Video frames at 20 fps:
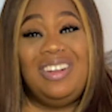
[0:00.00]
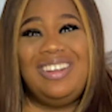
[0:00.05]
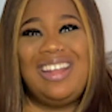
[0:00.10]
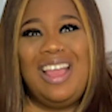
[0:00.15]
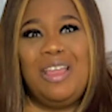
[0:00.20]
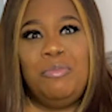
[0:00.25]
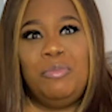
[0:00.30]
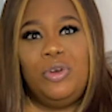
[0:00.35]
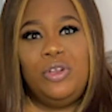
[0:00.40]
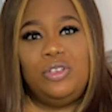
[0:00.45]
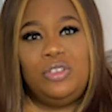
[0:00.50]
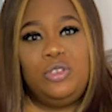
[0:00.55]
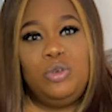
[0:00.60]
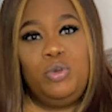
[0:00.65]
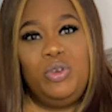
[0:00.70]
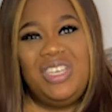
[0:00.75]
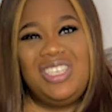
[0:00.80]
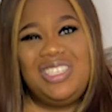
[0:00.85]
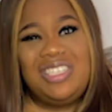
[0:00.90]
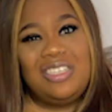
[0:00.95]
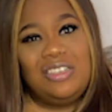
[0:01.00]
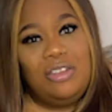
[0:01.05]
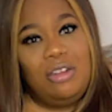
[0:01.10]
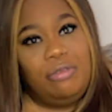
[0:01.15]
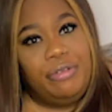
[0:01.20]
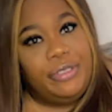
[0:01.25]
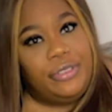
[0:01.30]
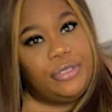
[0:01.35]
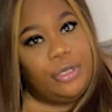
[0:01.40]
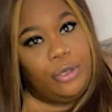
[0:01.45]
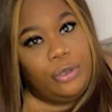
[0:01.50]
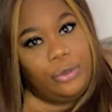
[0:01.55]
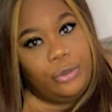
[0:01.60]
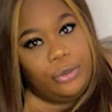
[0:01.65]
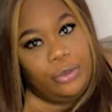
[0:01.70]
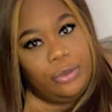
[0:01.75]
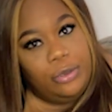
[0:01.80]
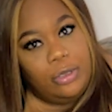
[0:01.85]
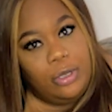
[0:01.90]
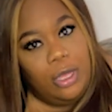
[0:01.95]
9 months, wig still not return.
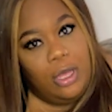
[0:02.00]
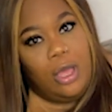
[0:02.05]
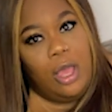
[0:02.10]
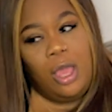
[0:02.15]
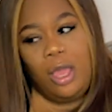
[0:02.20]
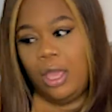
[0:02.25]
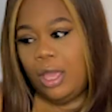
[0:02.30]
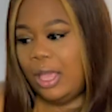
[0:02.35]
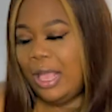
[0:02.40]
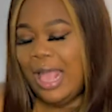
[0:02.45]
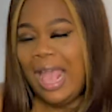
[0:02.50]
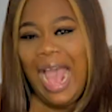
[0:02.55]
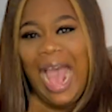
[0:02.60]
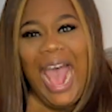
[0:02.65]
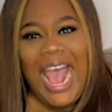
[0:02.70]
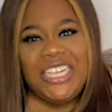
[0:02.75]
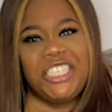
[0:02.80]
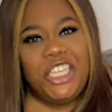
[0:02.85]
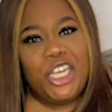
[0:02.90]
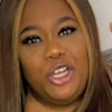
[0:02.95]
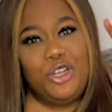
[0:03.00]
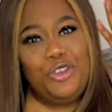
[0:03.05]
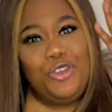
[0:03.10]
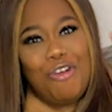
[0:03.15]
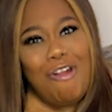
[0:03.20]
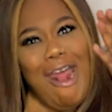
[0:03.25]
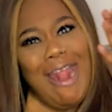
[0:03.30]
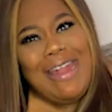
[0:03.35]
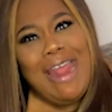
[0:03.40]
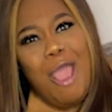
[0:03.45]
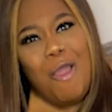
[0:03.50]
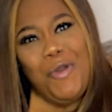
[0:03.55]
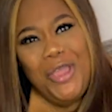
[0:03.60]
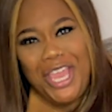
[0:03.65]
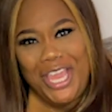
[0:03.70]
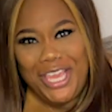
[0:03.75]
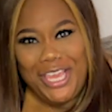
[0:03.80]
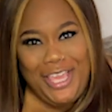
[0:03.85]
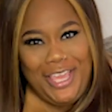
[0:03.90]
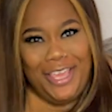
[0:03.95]
How she do it the
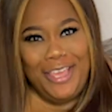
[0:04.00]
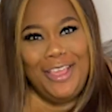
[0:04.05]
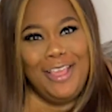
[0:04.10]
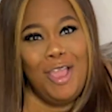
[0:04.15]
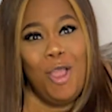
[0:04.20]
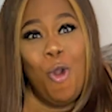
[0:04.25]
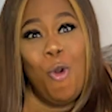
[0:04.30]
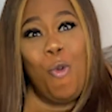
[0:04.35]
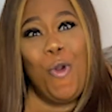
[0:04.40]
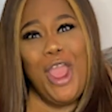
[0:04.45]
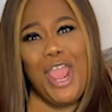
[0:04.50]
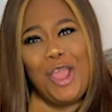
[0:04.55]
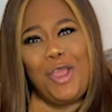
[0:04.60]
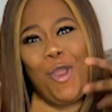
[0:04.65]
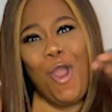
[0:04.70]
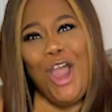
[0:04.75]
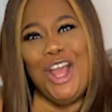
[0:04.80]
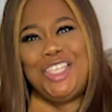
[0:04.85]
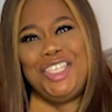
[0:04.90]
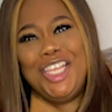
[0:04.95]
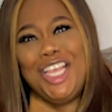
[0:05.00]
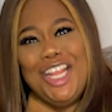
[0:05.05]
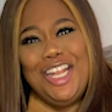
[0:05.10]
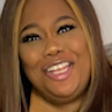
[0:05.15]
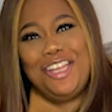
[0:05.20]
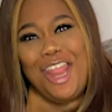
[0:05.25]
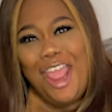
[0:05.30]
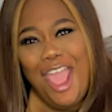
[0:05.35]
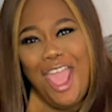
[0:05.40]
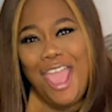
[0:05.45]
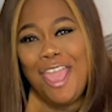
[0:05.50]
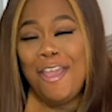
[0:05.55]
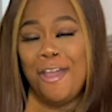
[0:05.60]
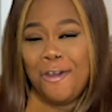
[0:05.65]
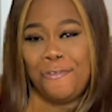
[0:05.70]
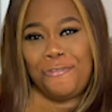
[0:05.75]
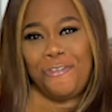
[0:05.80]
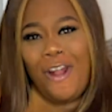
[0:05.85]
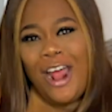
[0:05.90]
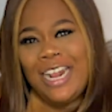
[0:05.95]
wig? We cutting day,
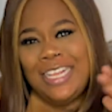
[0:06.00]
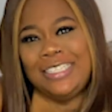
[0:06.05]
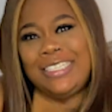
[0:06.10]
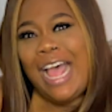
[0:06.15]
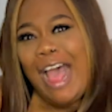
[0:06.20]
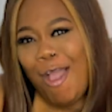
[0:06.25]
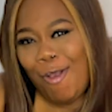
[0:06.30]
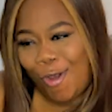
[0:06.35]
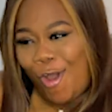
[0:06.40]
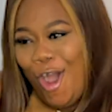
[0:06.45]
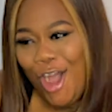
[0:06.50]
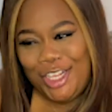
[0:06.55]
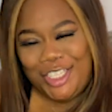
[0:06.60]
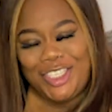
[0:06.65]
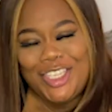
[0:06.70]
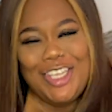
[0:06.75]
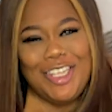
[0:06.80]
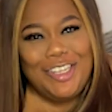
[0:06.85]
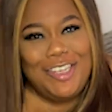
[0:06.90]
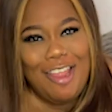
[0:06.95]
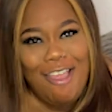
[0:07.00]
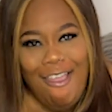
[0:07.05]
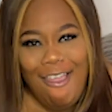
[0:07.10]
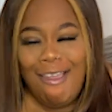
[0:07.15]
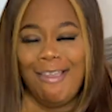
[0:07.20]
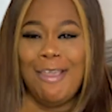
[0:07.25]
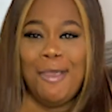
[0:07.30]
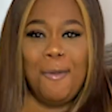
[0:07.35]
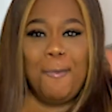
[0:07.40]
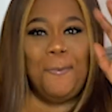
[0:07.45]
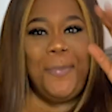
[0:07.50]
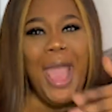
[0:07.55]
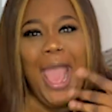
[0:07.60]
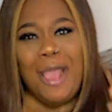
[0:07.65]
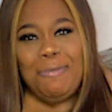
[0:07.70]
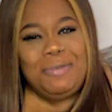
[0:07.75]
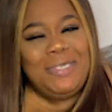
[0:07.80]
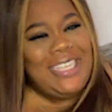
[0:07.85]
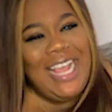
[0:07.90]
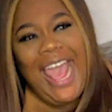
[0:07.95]
frontal cutting day. Babe
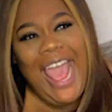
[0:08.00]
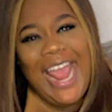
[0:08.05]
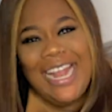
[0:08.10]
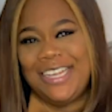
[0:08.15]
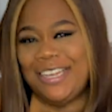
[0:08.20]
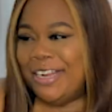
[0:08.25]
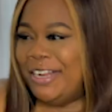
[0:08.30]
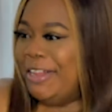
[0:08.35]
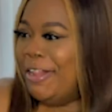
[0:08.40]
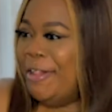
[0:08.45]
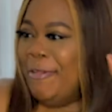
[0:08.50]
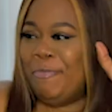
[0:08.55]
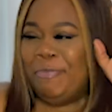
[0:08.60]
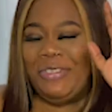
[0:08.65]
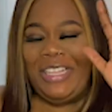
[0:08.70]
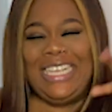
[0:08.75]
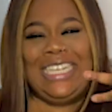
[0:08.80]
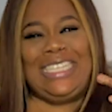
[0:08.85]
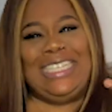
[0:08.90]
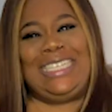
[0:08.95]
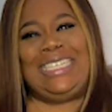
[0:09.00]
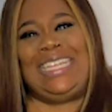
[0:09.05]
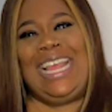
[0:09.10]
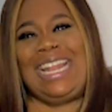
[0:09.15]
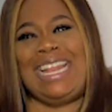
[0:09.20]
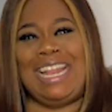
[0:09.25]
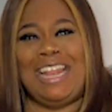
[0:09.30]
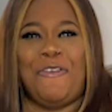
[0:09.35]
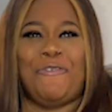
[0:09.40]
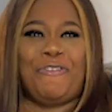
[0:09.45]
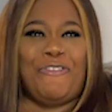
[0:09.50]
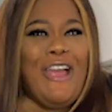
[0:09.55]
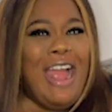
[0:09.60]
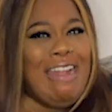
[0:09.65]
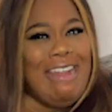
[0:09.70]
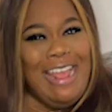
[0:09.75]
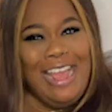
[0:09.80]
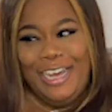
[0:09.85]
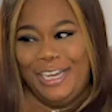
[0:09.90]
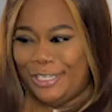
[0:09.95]
said, sending it
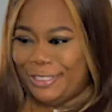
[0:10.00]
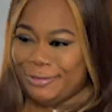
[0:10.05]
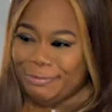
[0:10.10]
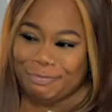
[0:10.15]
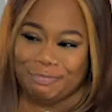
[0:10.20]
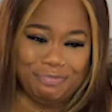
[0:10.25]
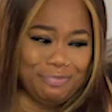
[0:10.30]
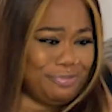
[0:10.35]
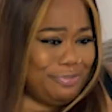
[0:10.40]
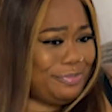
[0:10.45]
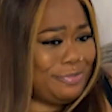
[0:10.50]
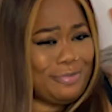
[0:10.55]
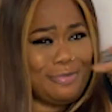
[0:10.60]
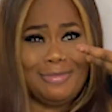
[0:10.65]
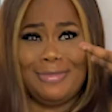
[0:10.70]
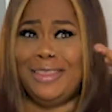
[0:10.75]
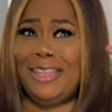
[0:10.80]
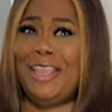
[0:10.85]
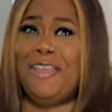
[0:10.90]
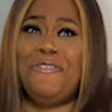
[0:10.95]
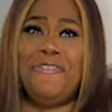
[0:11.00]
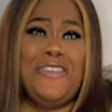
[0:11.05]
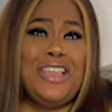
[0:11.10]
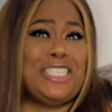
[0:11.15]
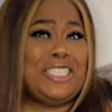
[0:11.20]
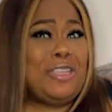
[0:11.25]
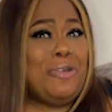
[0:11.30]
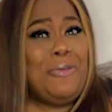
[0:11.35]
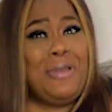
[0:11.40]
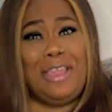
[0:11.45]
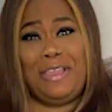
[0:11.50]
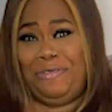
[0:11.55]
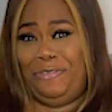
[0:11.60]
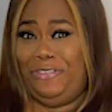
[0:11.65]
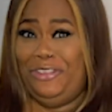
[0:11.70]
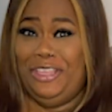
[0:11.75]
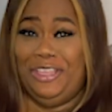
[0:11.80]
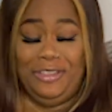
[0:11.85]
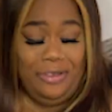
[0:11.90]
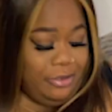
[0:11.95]
front hell, fix the wig
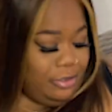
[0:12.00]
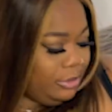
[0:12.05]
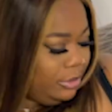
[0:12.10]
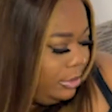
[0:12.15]
for you.